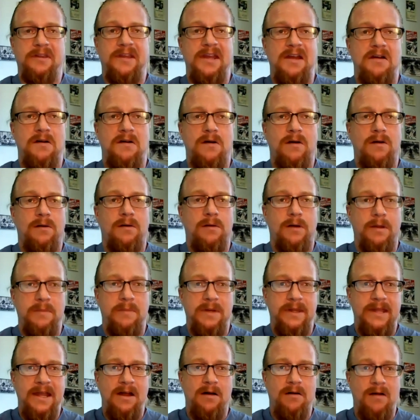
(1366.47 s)
They are, I
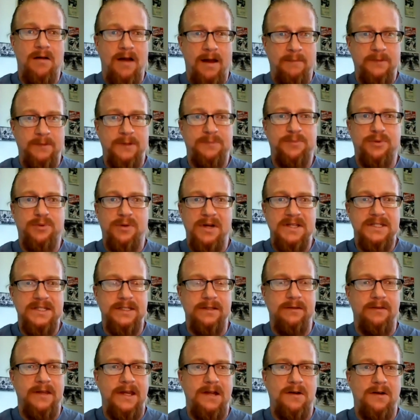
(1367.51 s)
mean, they are omnipresent.
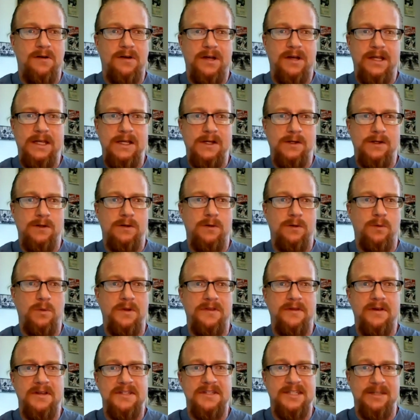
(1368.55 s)
They are here with
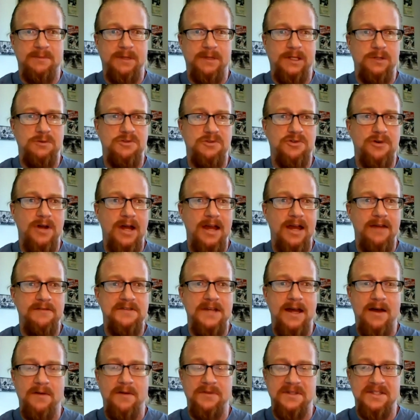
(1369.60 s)
us. I mean, you drive
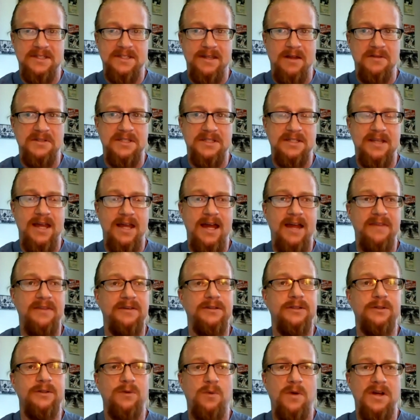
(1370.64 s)
down the south side, the
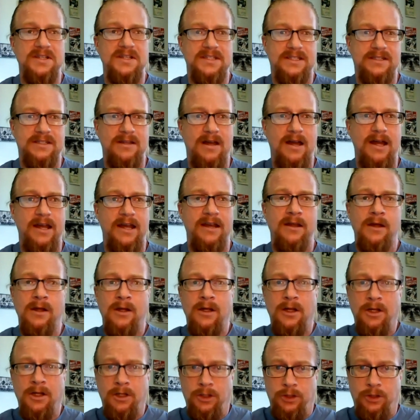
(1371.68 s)
near west side,
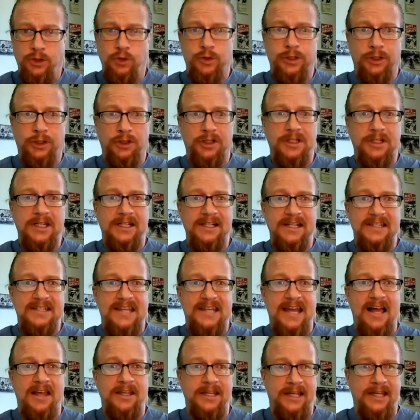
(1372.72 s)
you can look at an
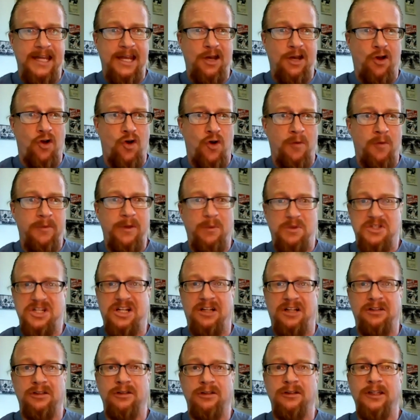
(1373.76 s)
Italianate home that was
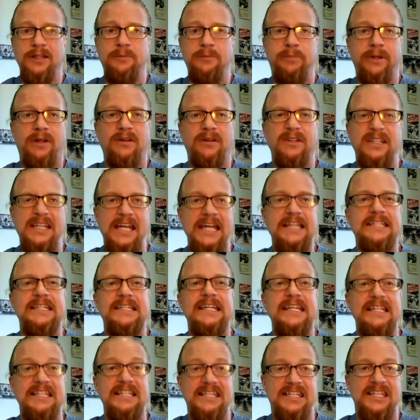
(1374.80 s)
clearly built in the
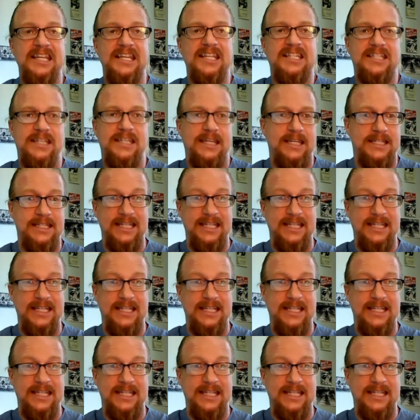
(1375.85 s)
1860s.